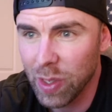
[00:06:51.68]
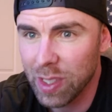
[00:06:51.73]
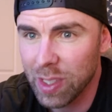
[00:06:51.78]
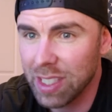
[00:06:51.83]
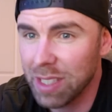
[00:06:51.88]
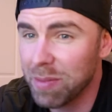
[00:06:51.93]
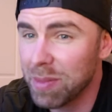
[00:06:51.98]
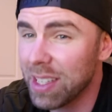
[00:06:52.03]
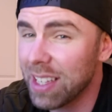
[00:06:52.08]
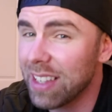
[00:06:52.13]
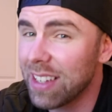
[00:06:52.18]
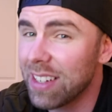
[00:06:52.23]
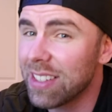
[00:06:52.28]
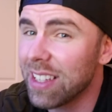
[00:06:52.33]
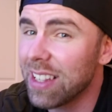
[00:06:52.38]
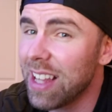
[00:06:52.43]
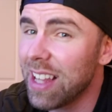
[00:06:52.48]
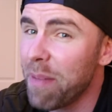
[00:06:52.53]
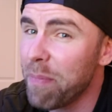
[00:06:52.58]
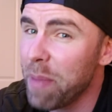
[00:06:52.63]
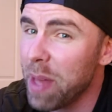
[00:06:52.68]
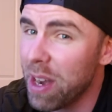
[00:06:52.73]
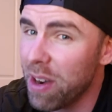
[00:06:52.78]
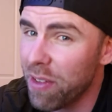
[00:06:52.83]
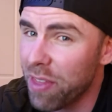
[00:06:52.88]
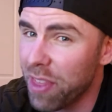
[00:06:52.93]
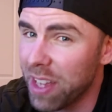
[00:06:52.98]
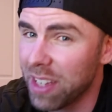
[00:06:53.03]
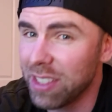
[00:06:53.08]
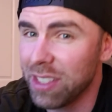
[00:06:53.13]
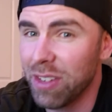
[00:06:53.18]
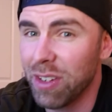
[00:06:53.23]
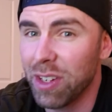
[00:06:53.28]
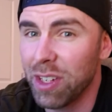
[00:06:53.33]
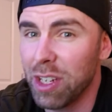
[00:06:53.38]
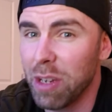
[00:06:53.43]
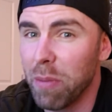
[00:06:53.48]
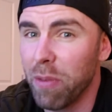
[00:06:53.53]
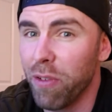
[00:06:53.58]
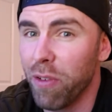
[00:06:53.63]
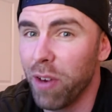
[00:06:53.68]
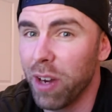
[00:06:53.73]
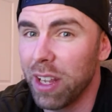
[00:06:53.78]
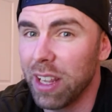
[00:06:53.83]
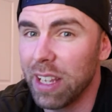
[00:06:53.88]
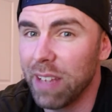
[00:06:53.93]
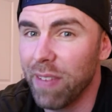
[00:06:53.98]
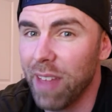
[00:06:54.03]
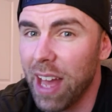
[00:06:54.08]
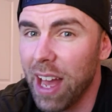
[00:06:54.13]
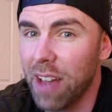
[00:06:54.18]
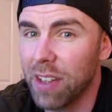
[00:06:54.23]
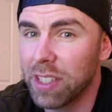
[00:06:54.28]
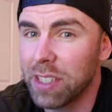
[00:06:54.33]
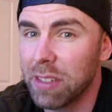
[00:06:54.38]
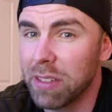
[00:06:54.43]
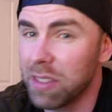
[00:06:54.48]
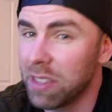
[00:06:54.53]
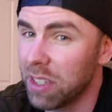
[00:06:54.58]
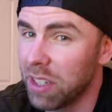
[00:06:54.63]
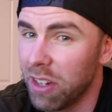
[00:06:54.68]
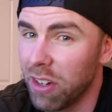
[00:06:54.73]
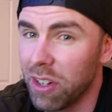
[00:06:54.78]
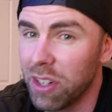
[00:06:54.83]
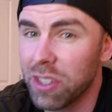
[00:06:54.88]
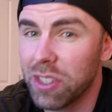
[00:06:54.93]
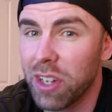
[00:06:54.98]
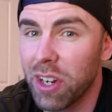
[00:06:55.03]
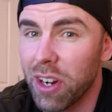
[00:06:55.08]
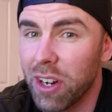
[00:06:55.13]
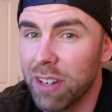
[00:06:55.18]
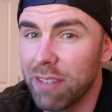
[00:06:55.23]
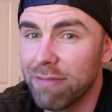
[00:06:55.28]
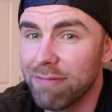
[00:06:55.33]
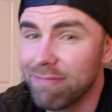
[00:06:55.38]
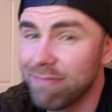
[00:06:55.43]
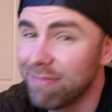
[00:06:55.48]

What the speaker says: Seems like there's a lot better things you could do before you leave the house to secure your skirt.